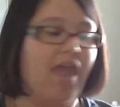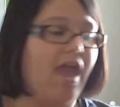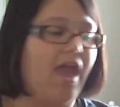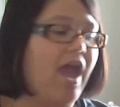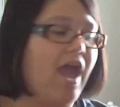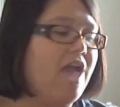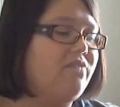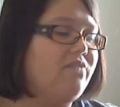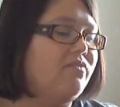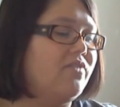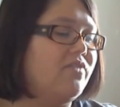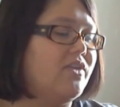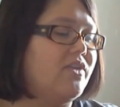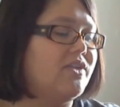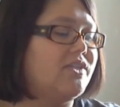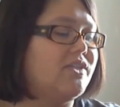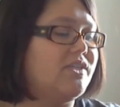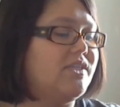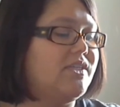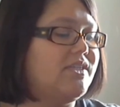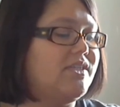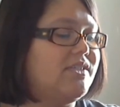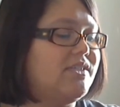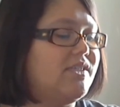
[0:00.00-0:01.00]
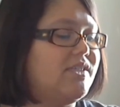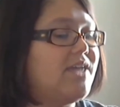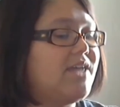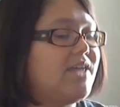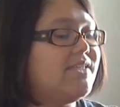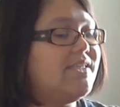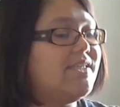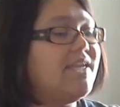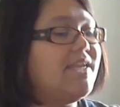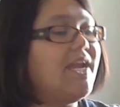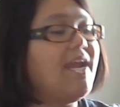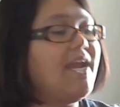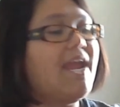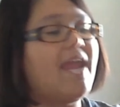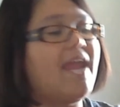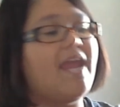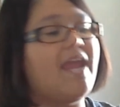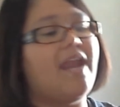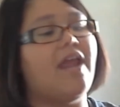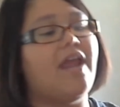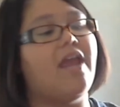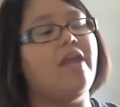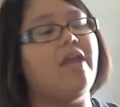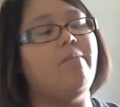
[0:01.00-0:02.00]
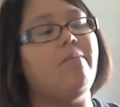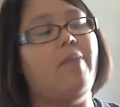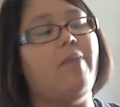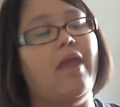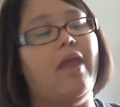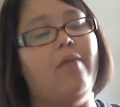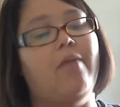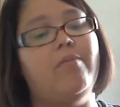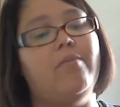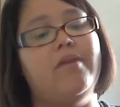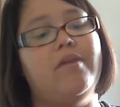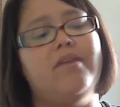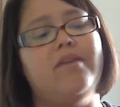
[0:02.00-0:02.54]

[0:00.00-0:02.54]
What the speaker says: I finished these last night, and I am happy.